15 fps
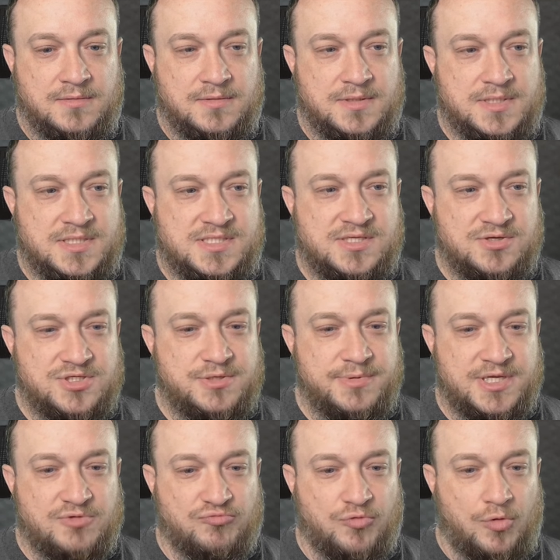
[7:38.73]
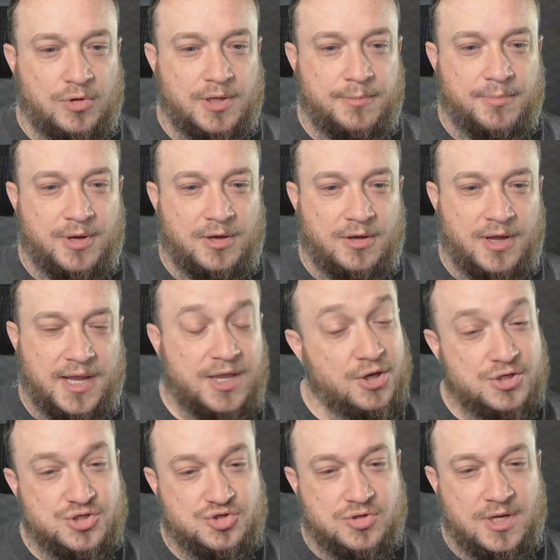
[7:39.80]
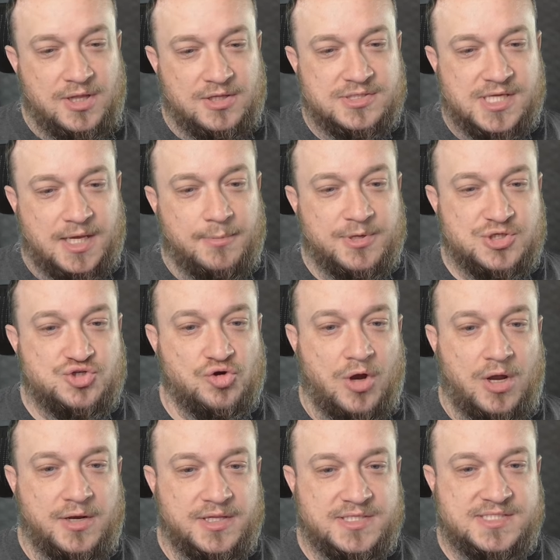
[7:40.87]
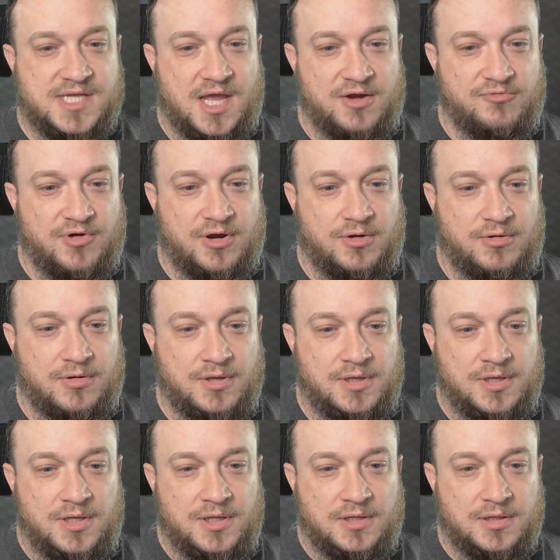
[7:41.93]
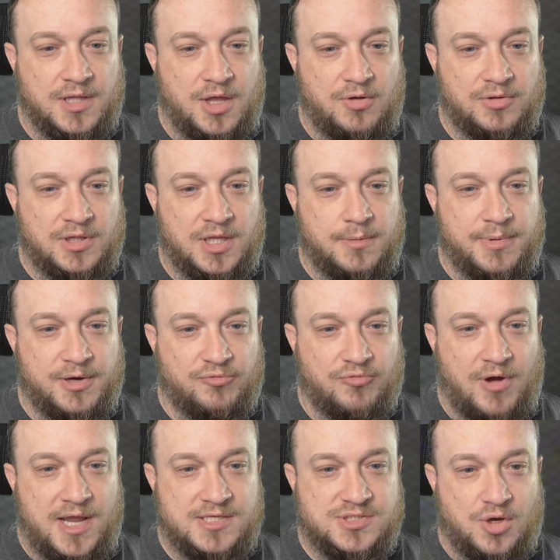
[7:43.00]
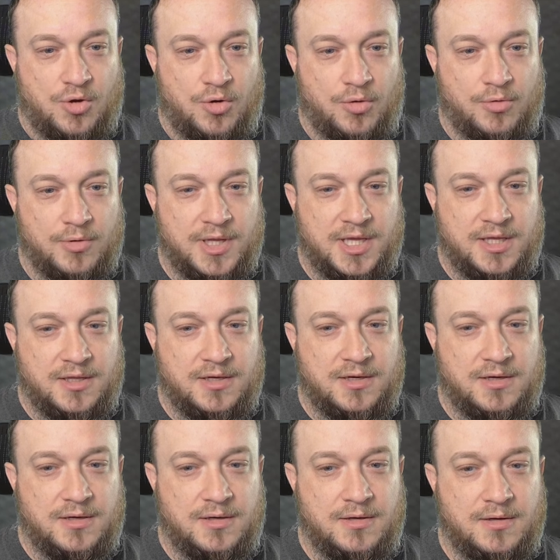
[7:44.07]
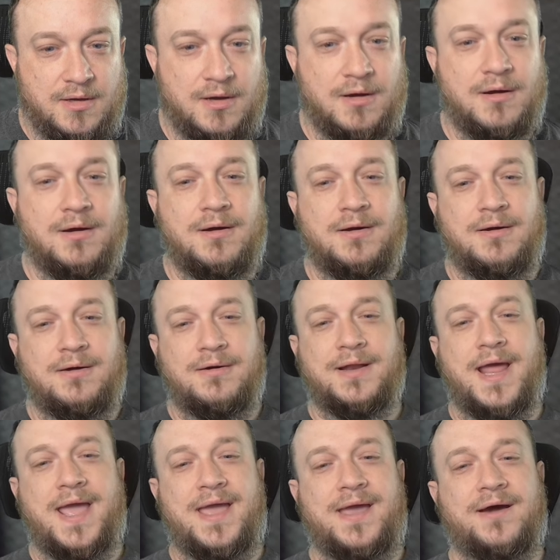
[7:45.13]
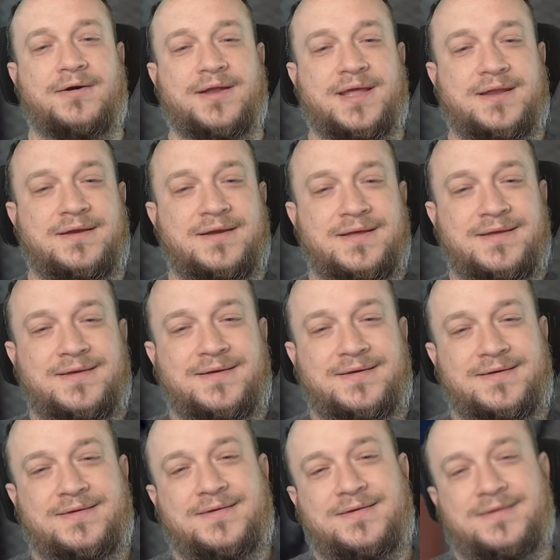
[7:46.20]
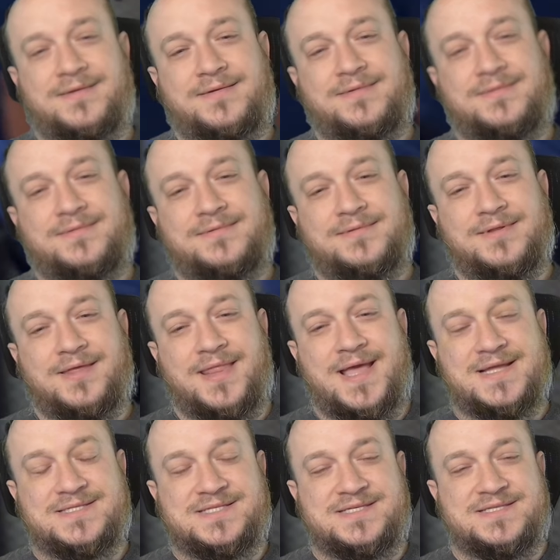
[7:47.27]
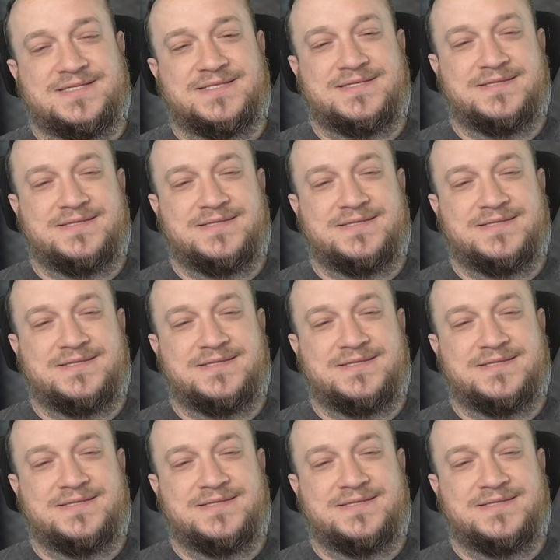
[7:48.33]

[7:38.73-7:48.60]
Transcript: Still should be a rolling ball. It looks like I'm gonna draw to the side rail. Low, a little bit of right to hold it. Oh, and I held it. Look at that